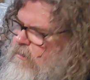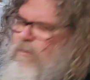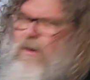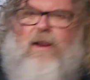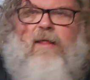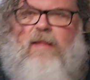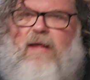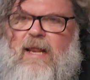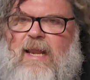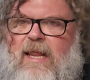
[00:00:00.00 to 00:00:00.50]
It's
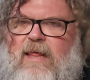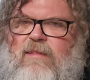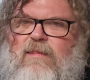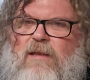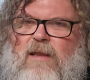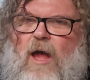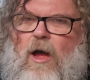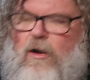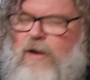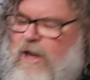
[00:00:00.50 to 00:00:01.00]
one of their
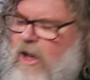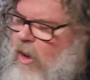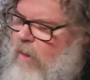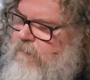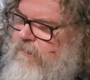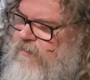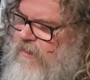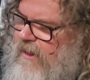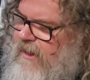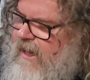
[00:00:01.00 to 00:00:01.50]
lesser known
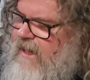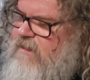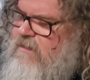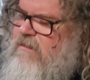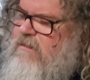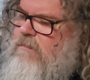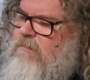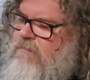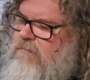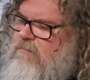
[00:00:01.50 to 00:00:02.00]
albums, I
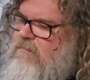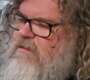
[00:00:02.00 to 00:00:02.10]
guess.